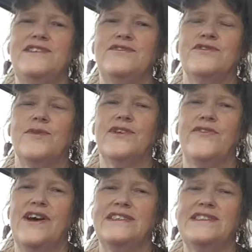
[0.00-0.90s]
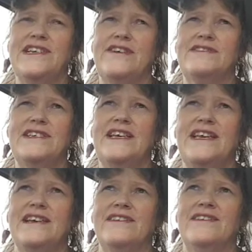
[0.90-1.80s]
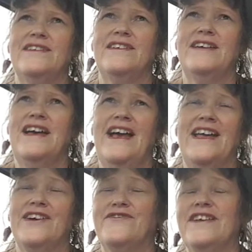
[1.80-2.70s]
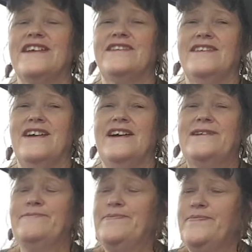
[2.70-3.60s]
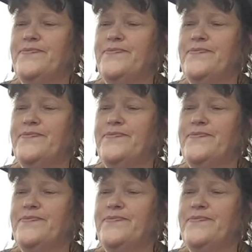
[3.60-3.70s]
to qualify as a charity here. And I think the